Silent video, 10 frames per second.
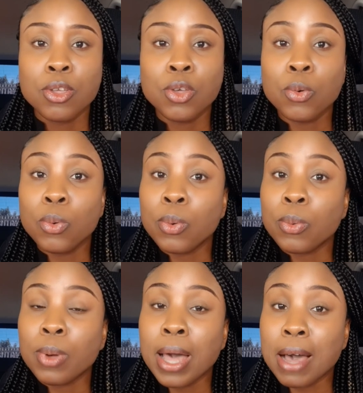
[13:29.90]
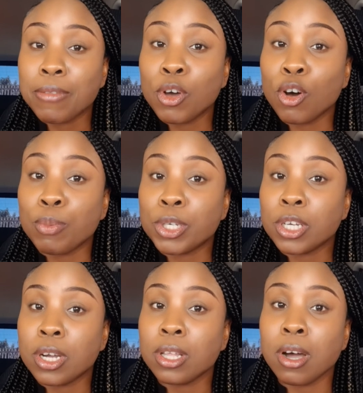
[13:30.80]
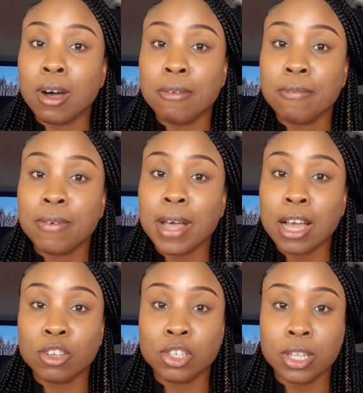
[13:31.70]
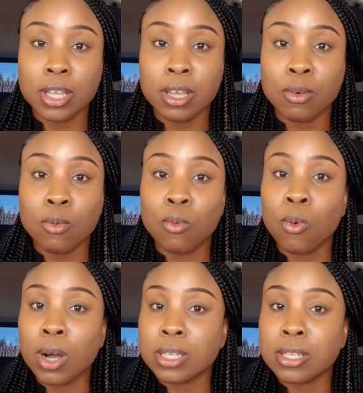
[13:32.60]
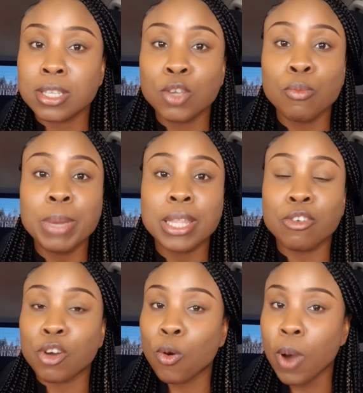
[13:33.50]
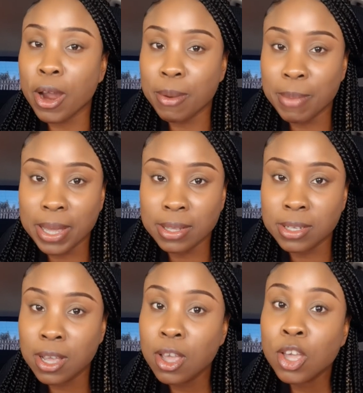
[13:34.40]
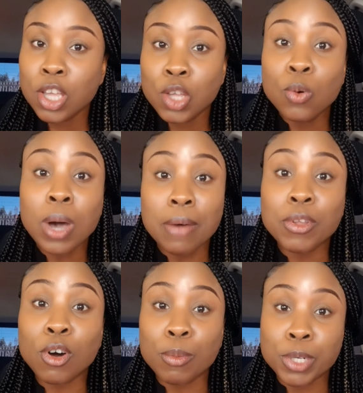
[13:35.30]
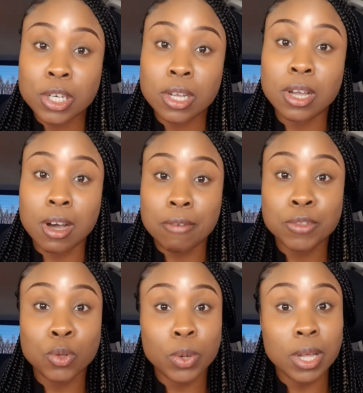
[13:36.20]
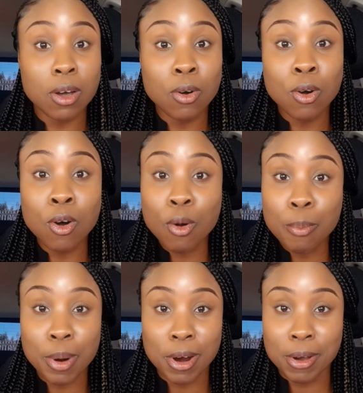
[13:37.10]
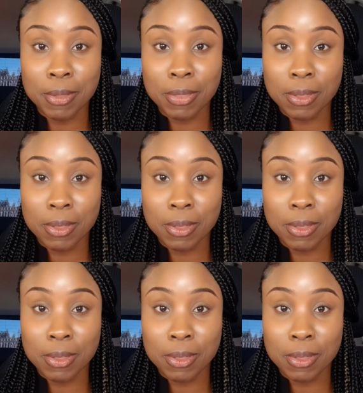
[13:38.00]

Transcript: you have the option of, actually, once you meet the requirement, you have the option of doing a home birth,